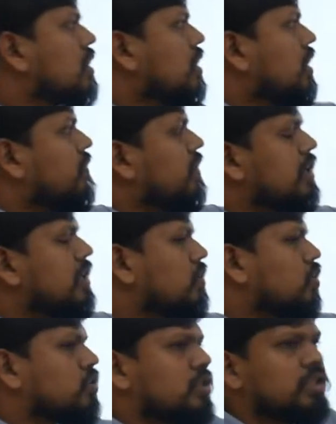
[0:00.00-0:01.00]
never leave
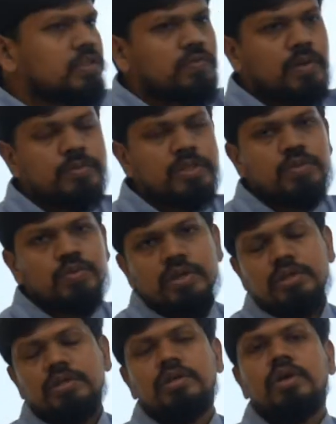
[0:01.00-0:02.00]
questions from this
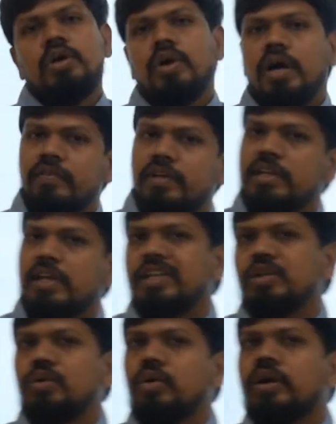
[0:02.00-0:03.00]
one. I will tell
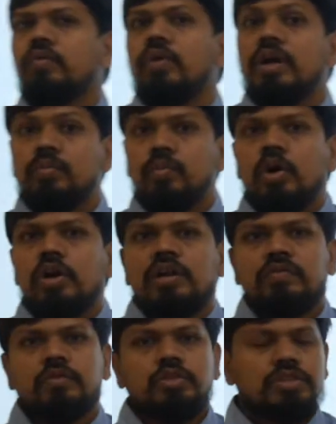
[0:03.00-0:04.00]
you, okay, what model
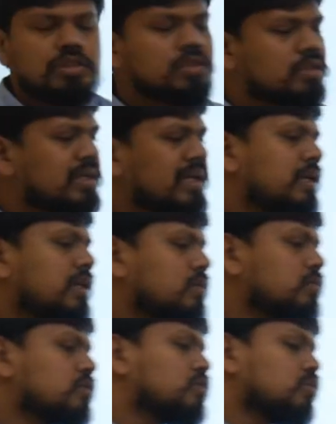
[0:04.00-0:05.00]
of questions
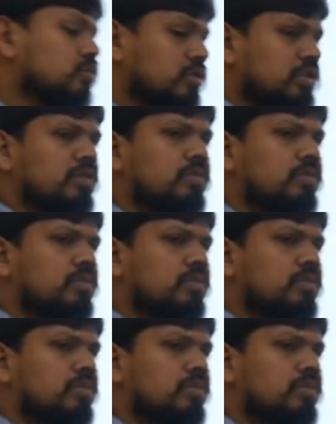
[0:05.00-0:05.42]
in soon.